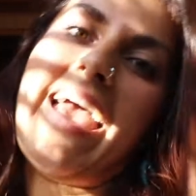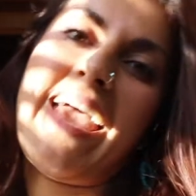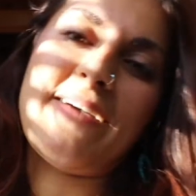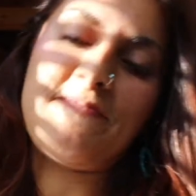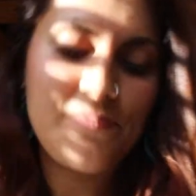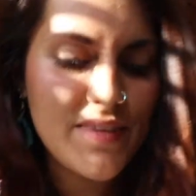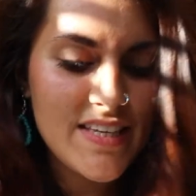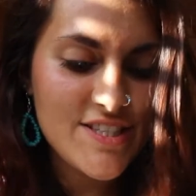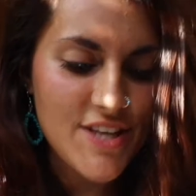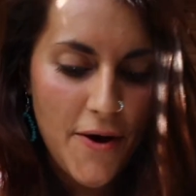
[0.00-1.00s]
Okay,
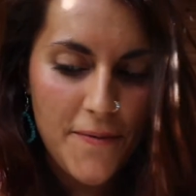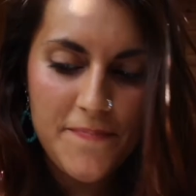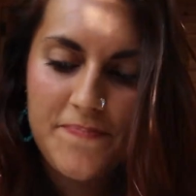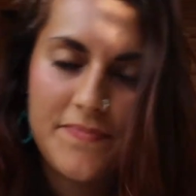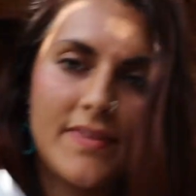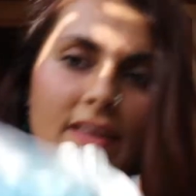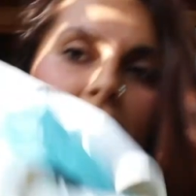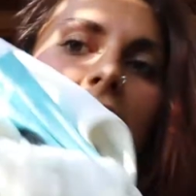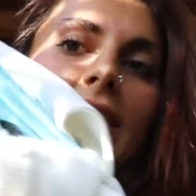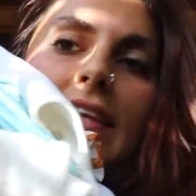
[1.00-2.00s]
so
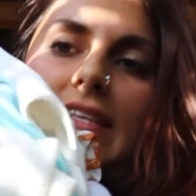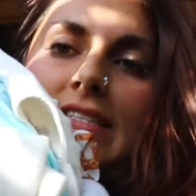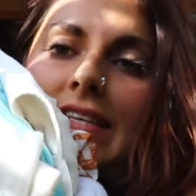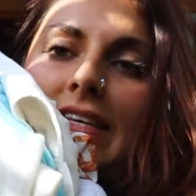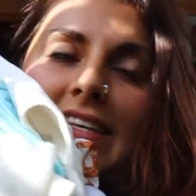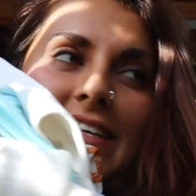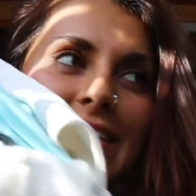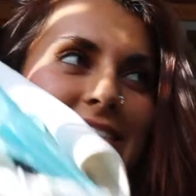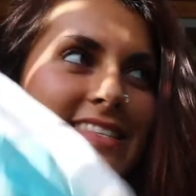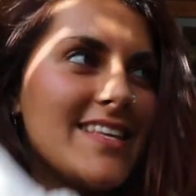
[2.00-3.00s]
this
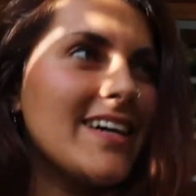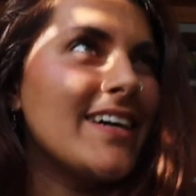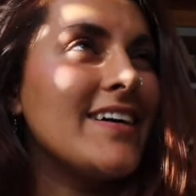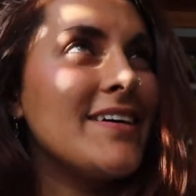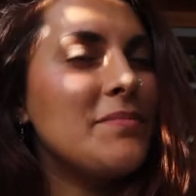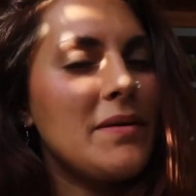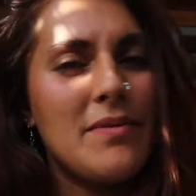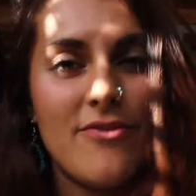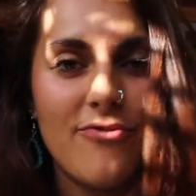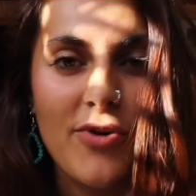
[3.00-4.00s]
is the
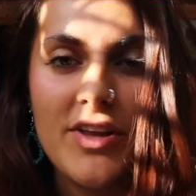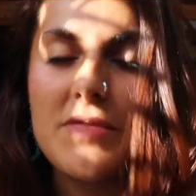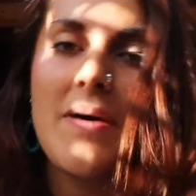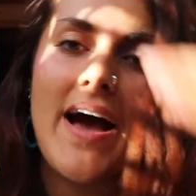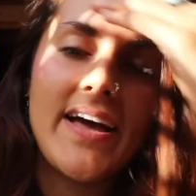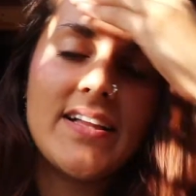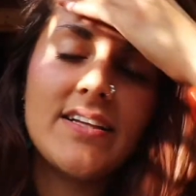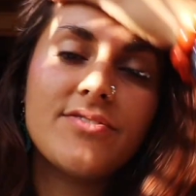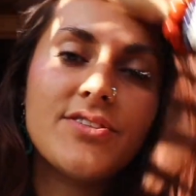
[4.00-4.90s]
maybe fourth pile of